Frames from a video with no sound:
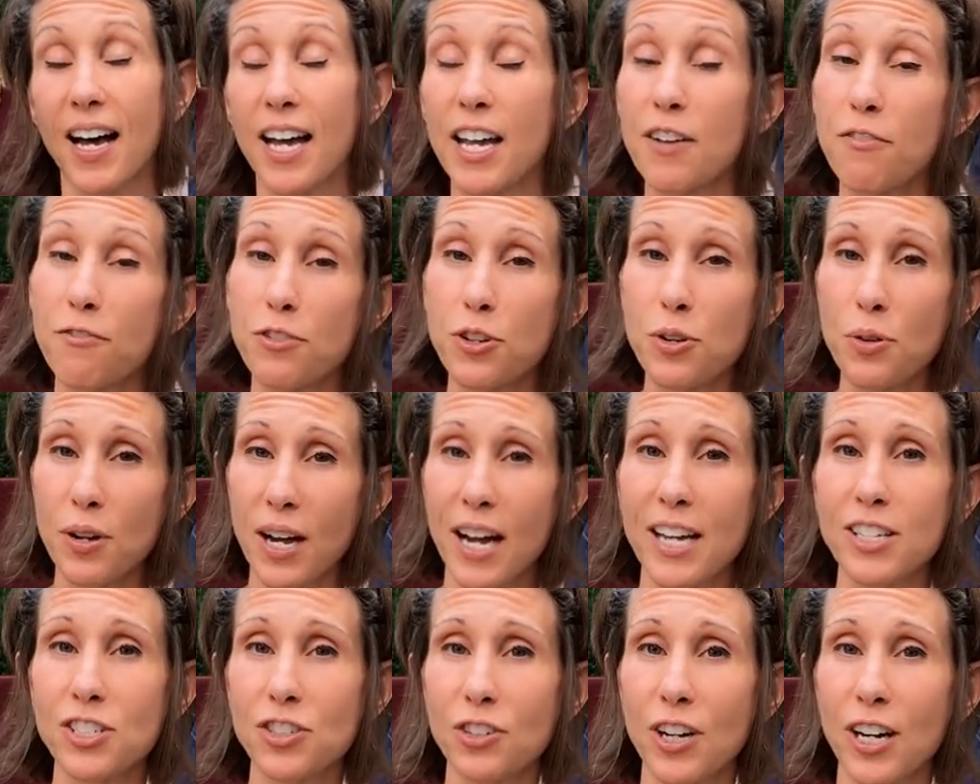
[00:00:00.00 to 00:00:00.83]
If you
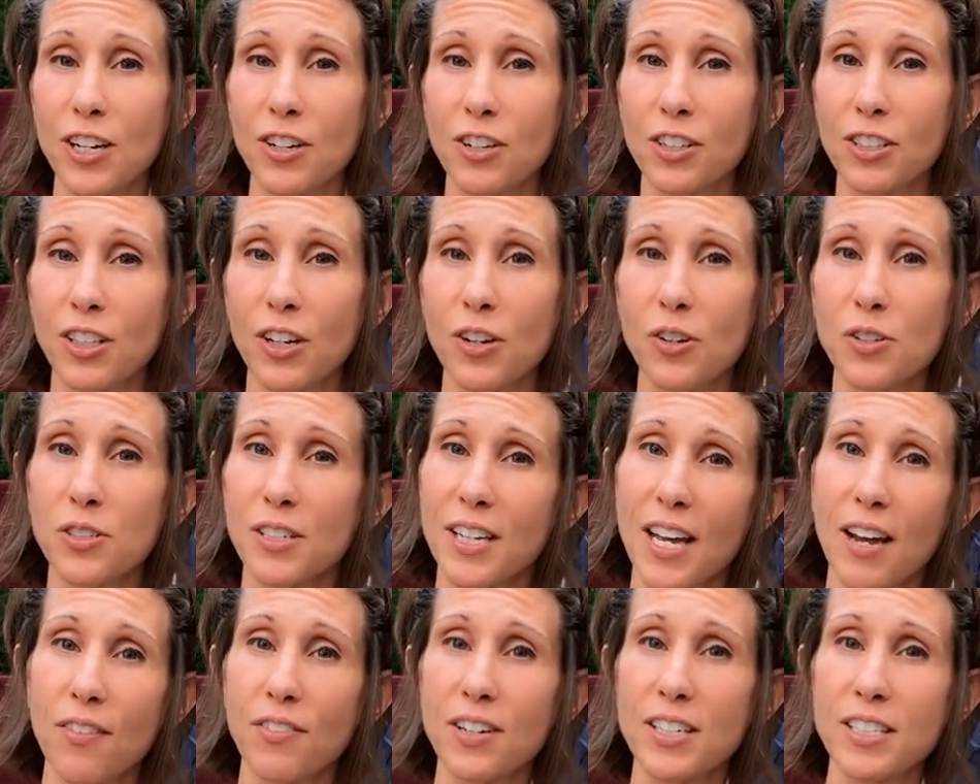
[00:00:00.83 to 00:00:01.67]
guys dry your clothes
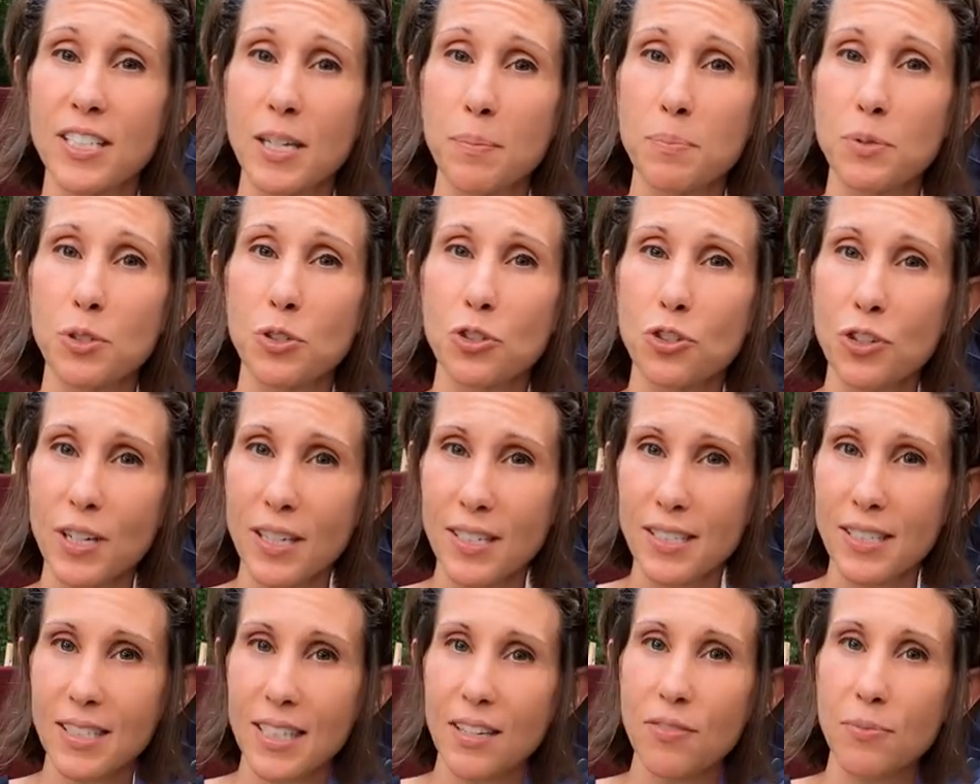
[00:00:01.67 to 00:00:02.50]
and have any tips or
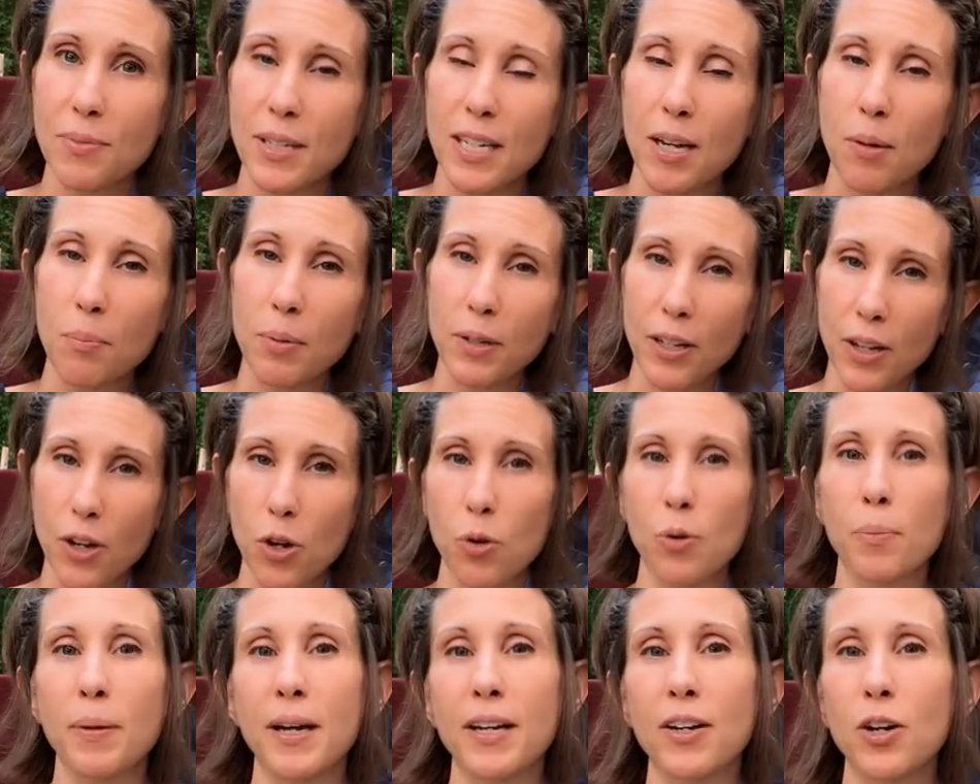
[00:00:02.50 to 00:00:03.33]
tricks, leave them down
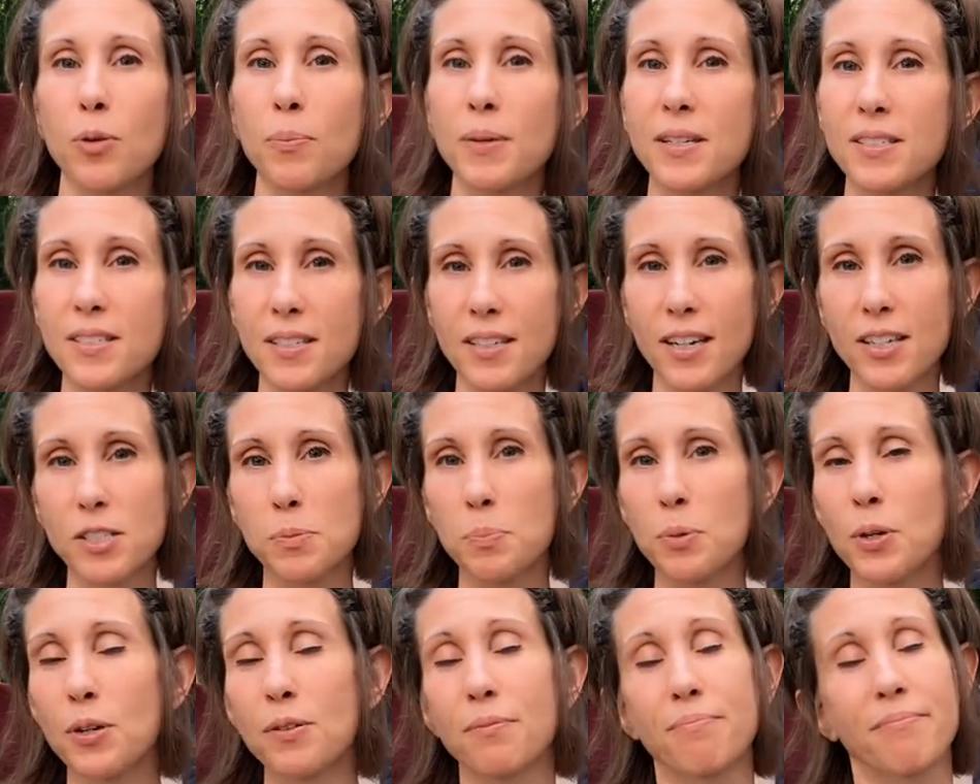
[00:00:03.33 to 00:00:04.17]
below. We're by no means the
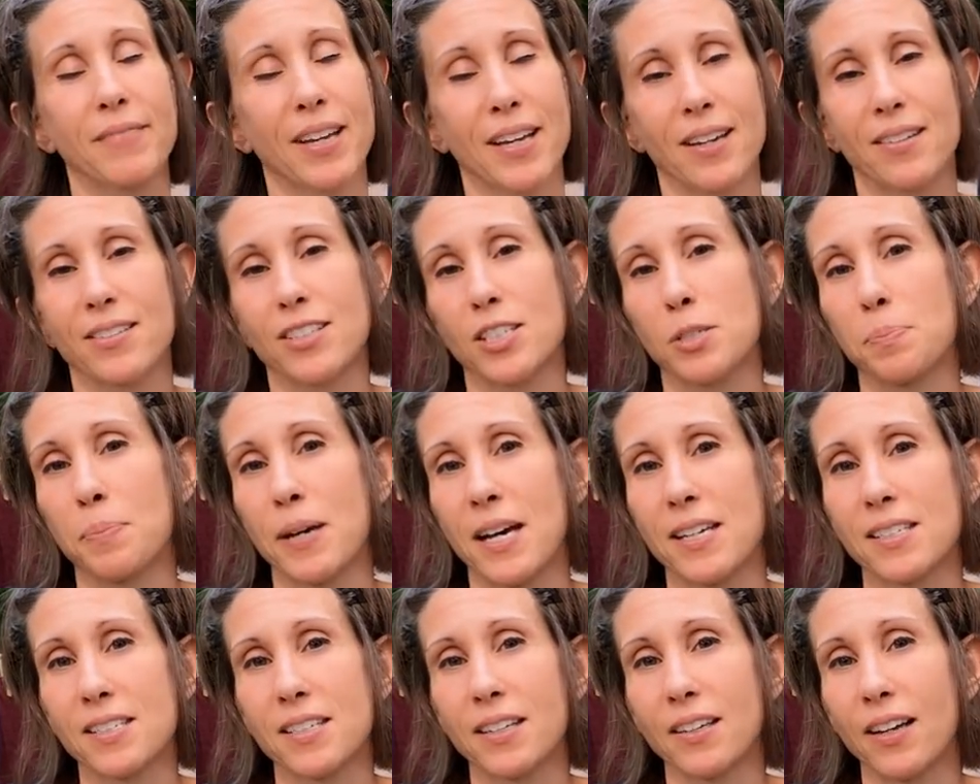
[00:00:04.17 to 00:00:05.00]
expert, just
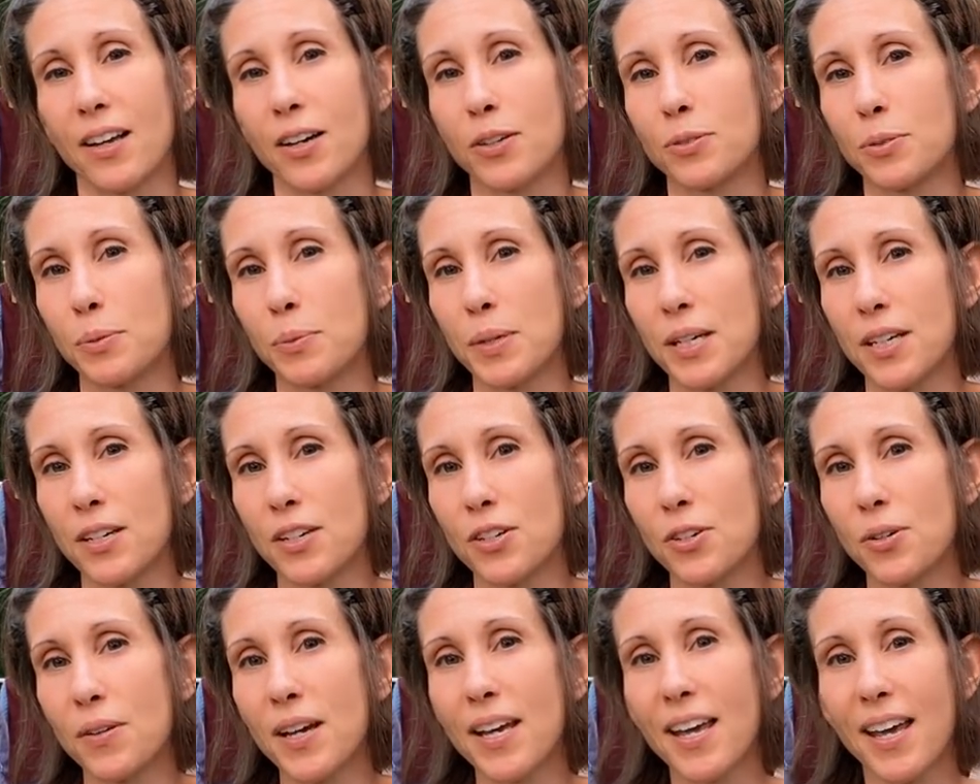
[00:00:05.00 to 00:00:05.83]
passing along what we
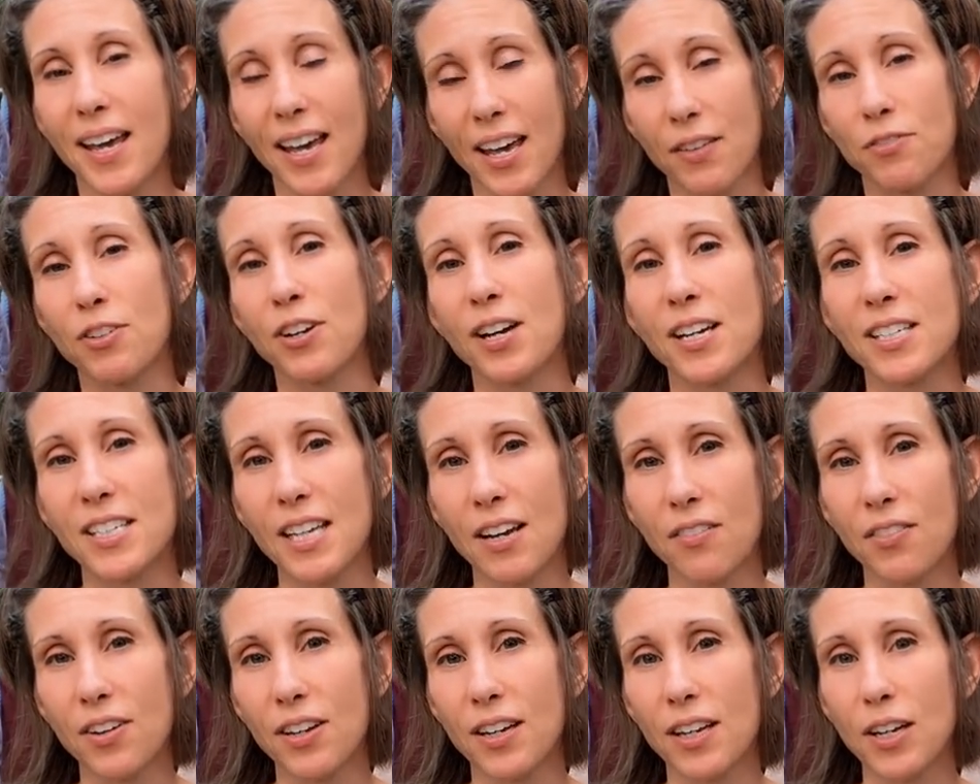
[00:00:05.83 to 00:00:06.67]
do. If you guys
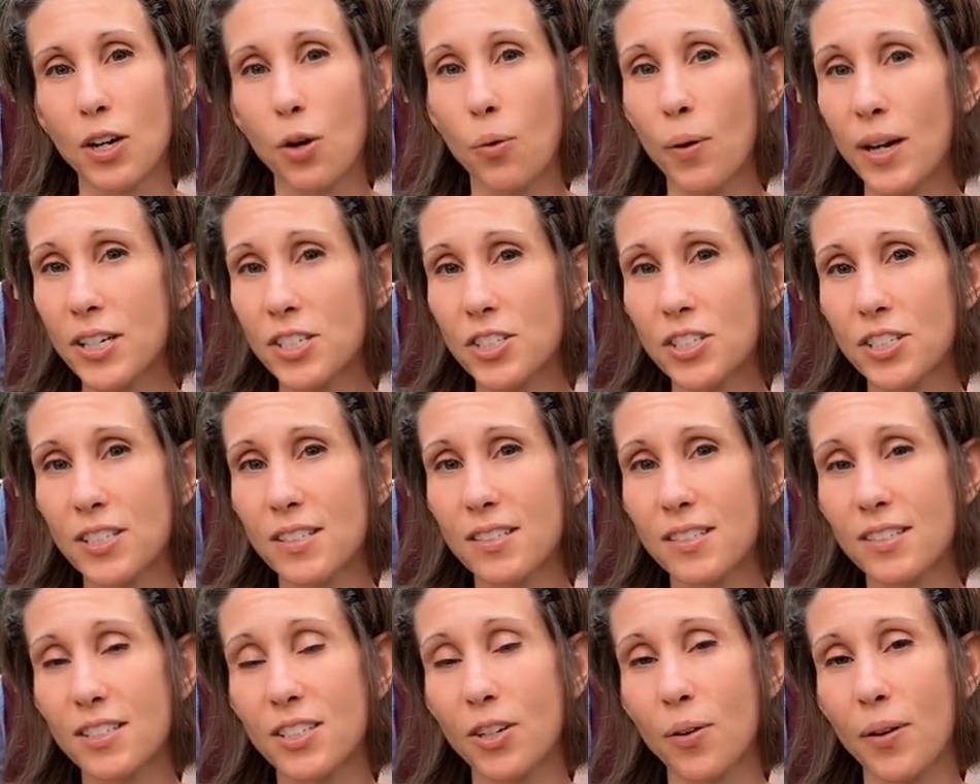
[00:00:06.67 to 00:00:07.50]
have any
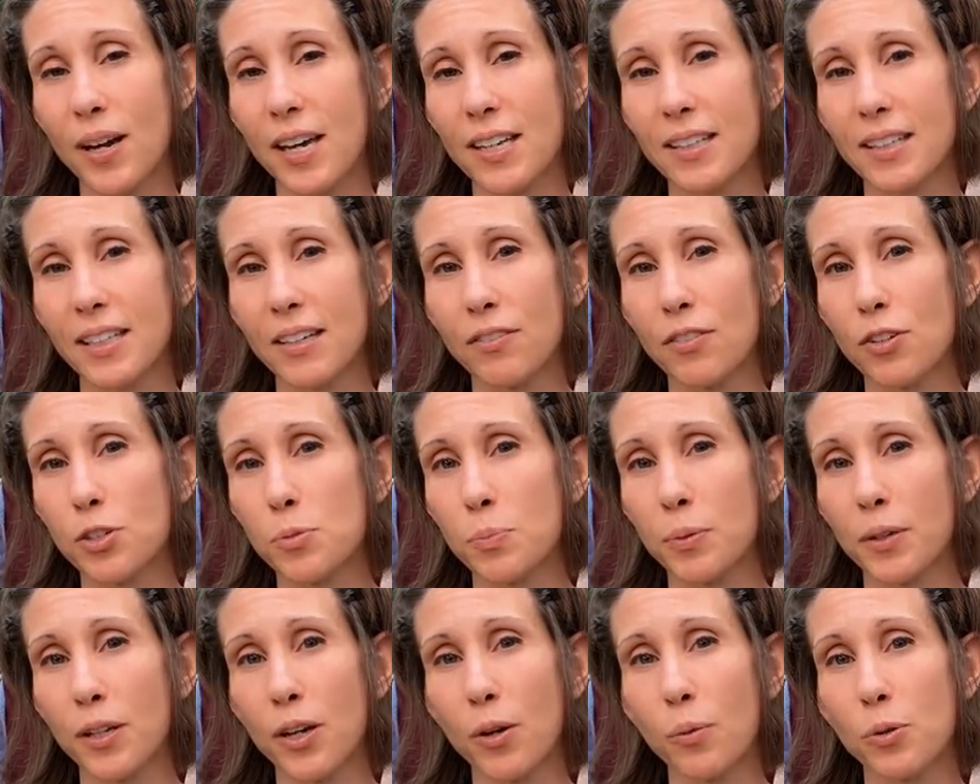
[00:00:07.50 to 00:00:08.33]
questions, go ahead and leave those
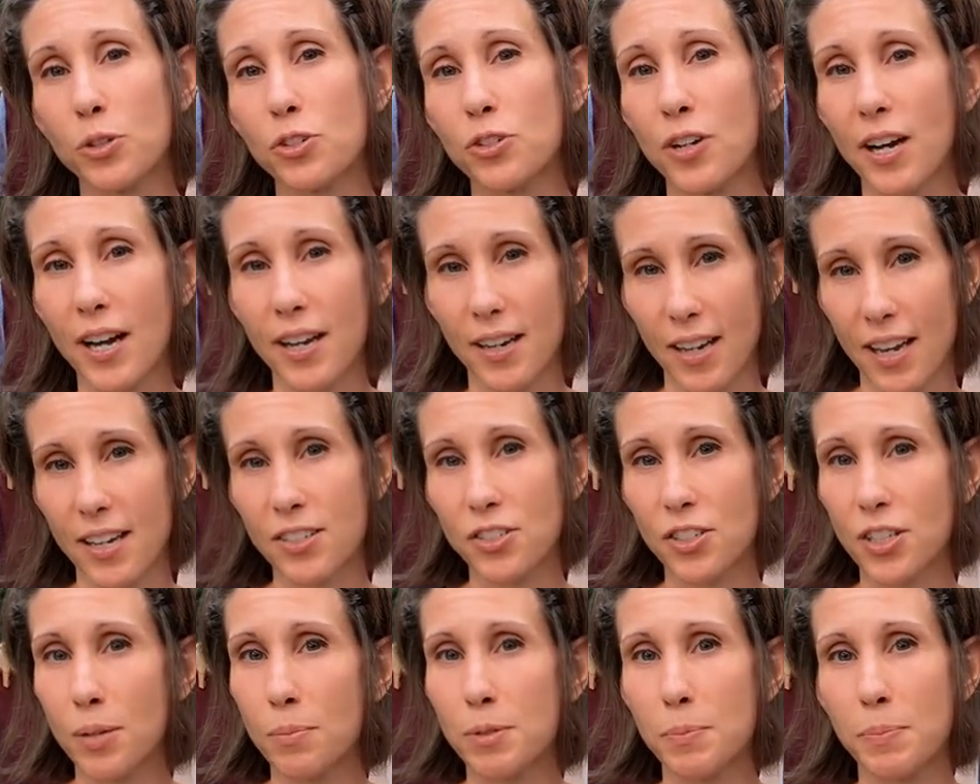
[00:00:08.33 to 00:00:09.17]
below. We'll try and
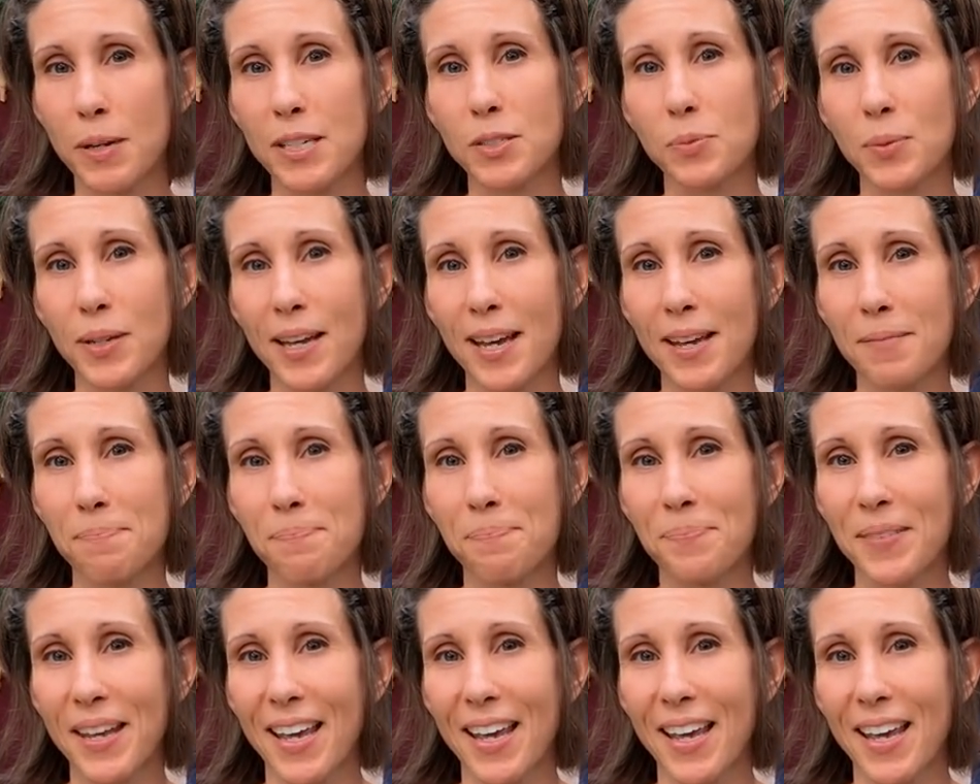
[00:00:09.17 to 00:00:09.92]
answer them as best we can.